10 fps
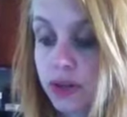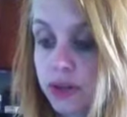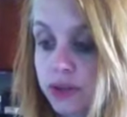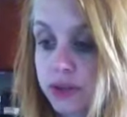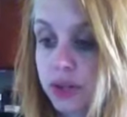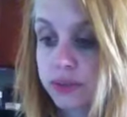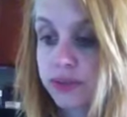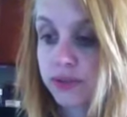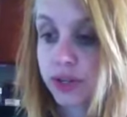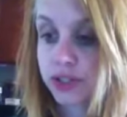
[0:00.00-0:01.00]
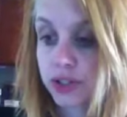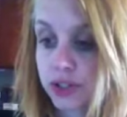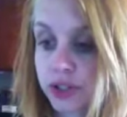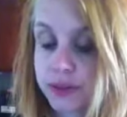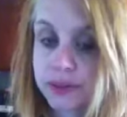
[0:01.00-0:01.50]
2 cups of white
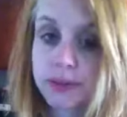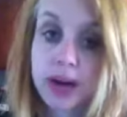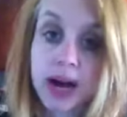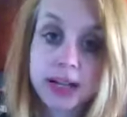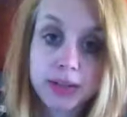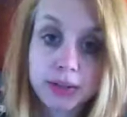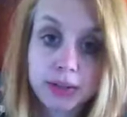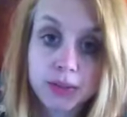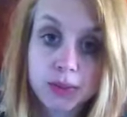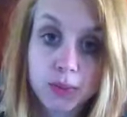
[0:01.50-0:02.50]
sugar, but I used